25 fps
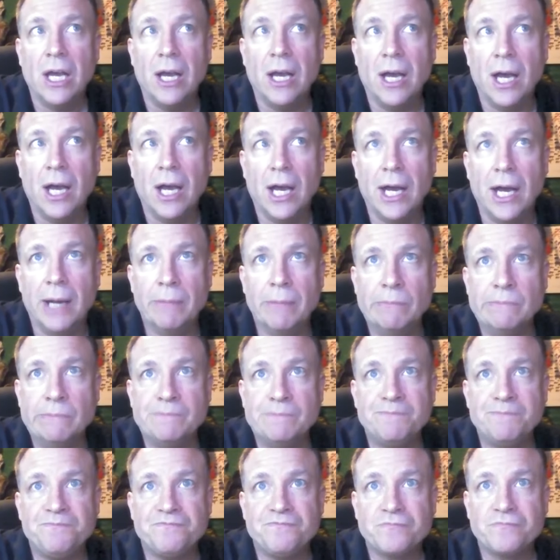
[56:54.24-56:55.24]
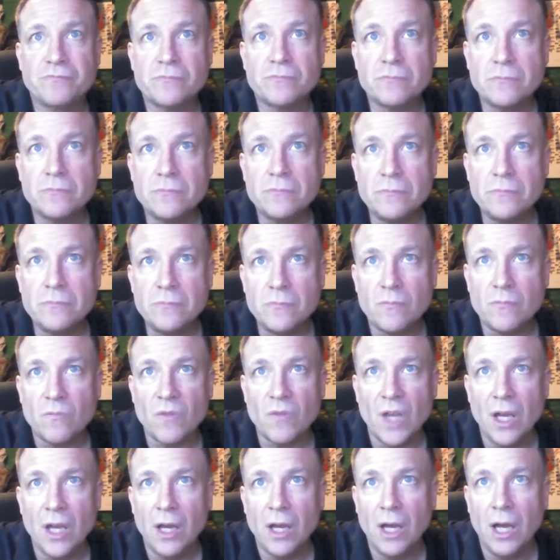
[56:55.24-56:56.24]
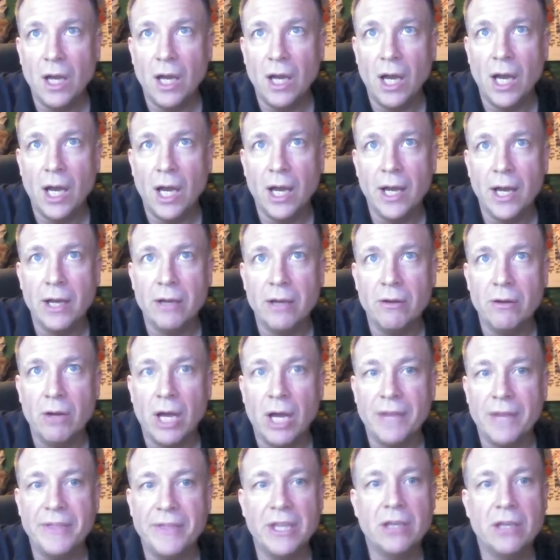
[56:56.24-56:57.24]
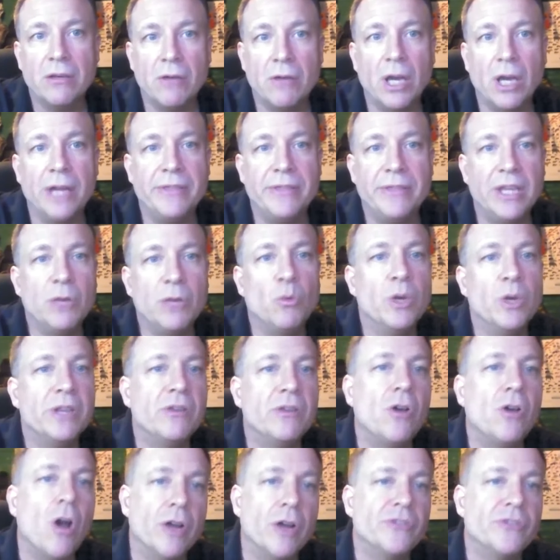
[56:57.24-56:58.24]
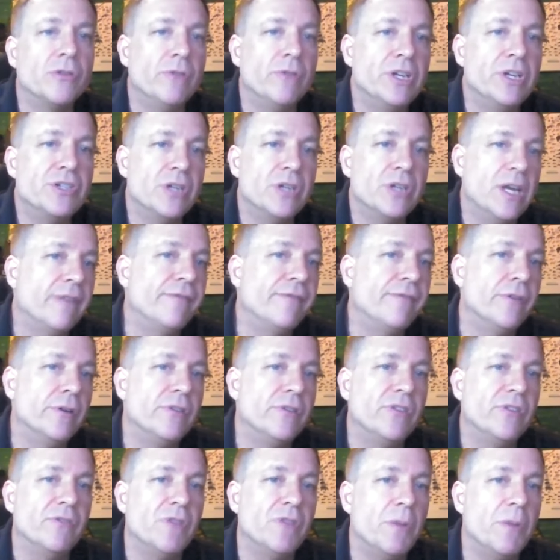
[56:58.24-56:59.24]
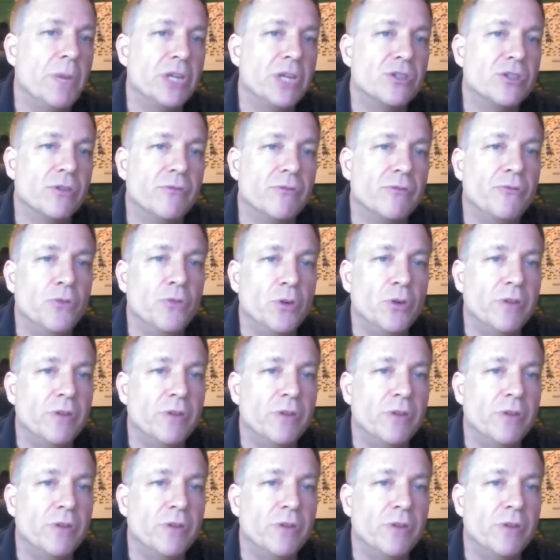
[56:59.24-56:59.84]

Um, uh, I think I think with conservation efforts, if they make sure food